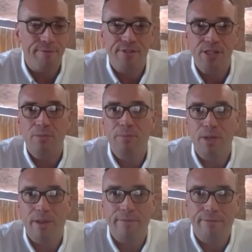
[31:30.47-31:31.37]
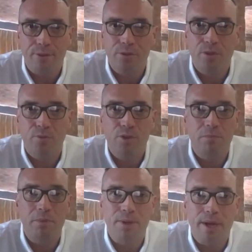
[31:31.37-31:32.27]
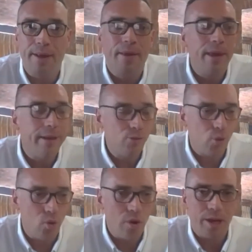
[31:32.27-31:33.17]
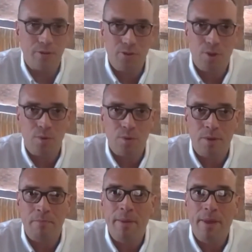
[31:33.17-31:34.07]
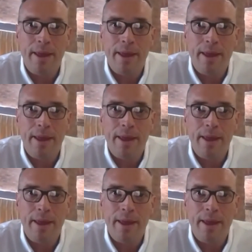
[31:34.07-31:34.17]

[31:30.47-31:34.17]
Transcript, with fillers: visible in front of somebody, talking to them,